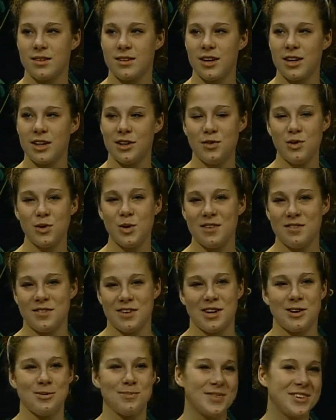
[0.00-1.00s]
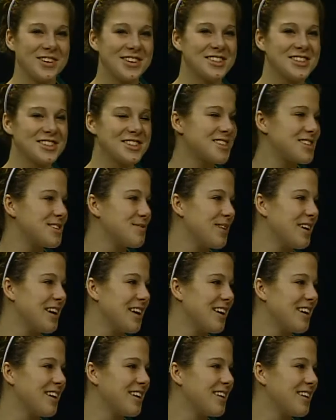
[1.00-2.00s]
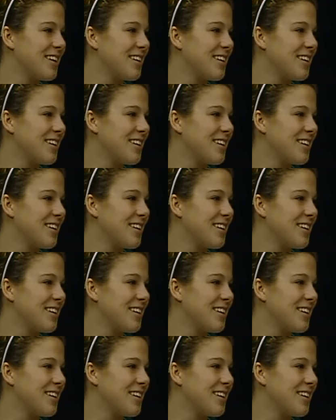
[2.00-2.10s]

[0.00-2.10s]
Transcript: if about, you give up you're just about submitting. you nicole